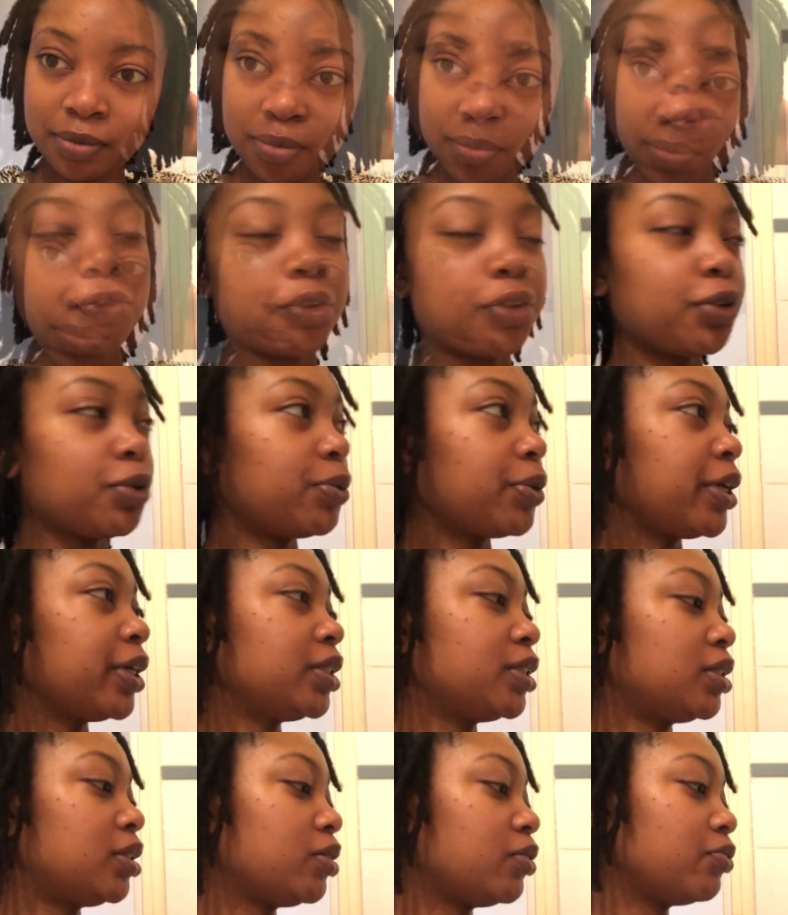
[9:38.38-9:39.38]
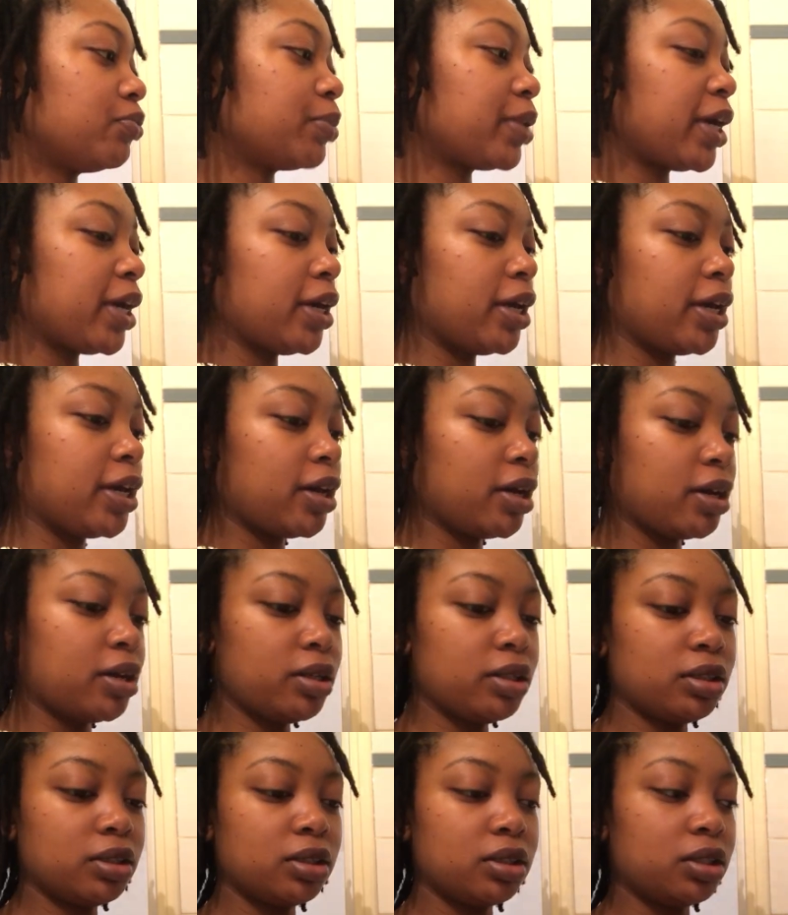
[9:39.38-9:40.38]
for the rest of my
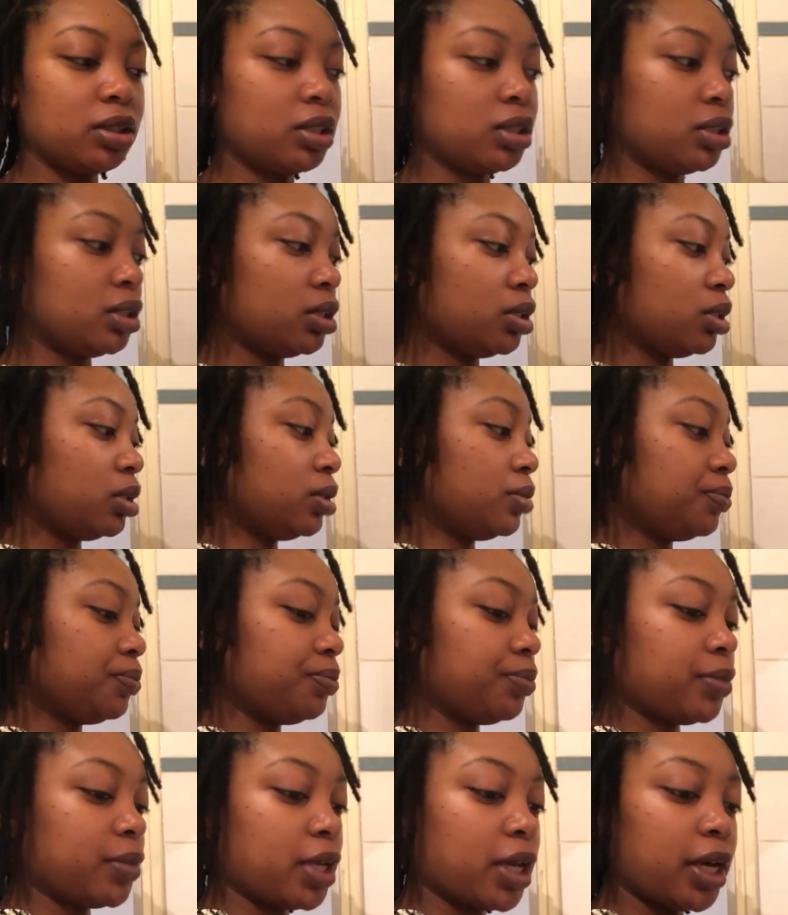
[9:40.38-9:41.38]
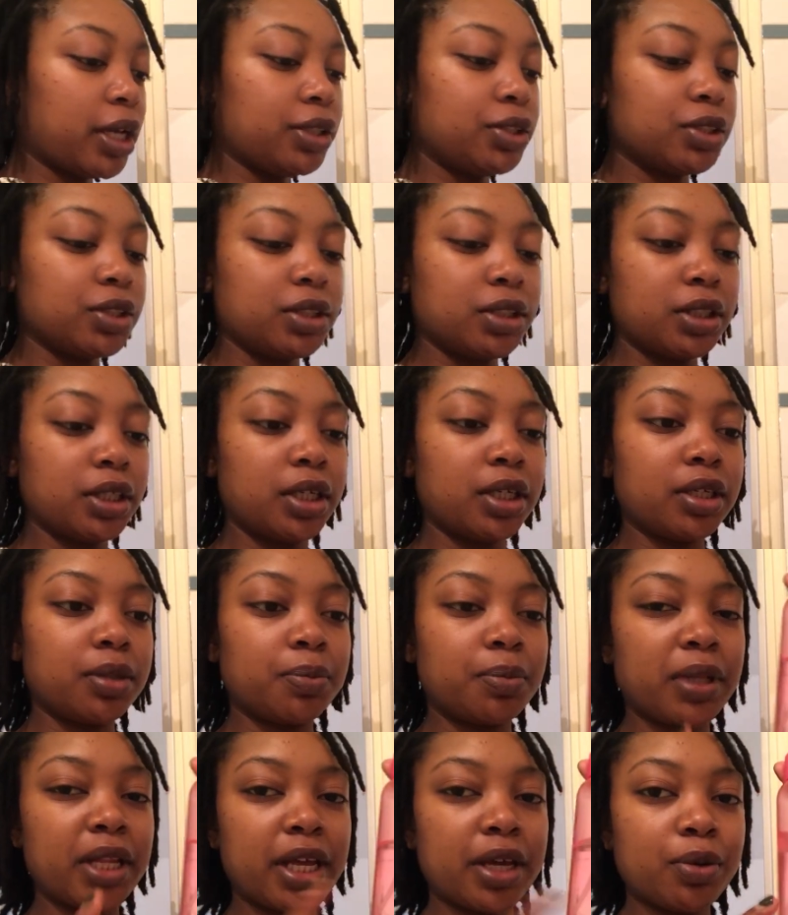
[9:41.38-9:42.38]
hair I just take
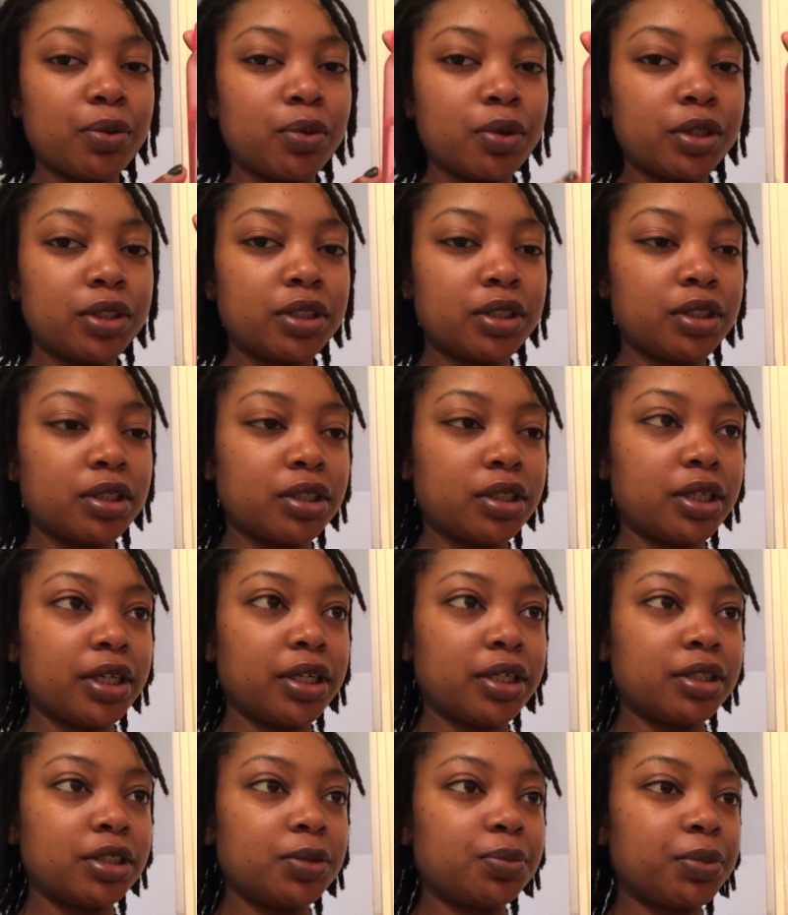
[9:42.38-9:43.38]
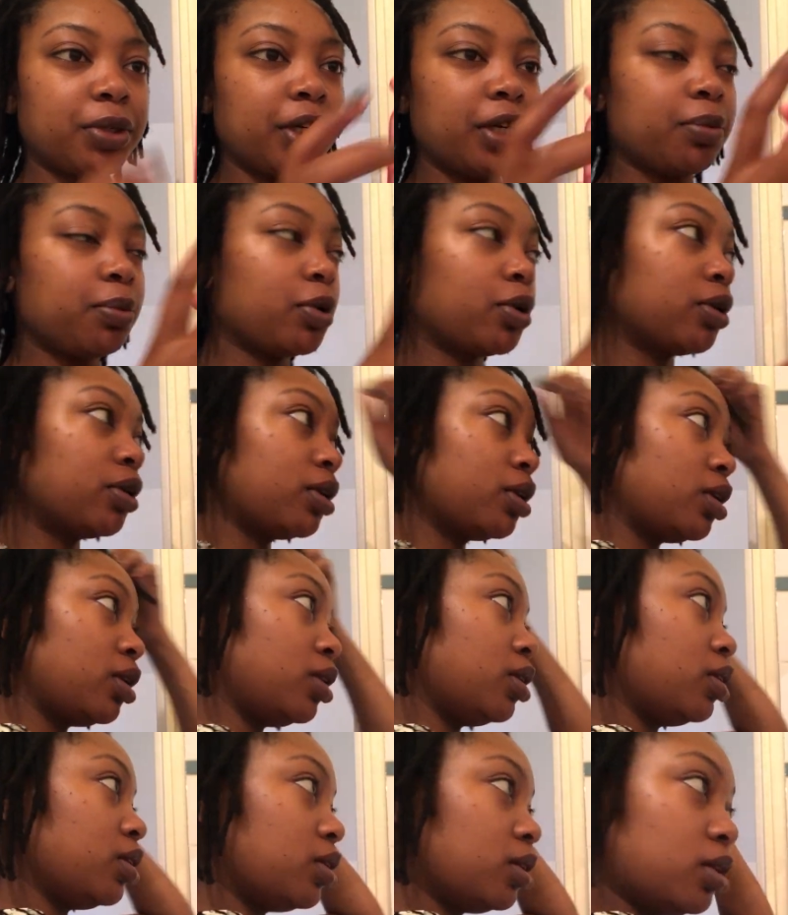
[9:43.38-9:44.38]
plain water in a spray
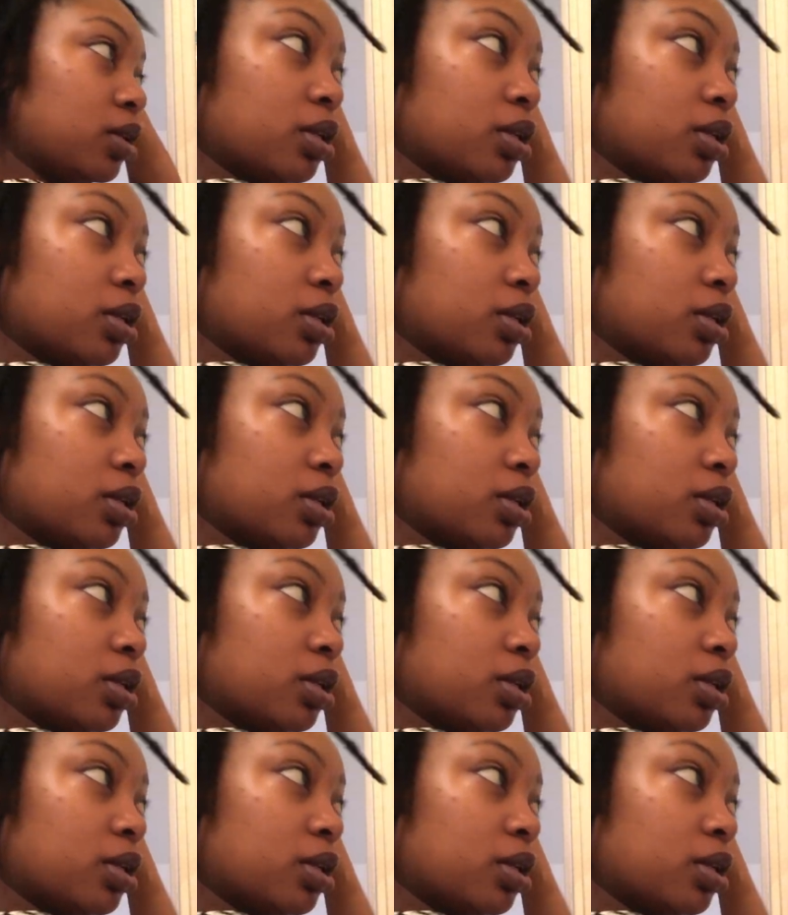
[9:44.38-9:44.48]
bottle,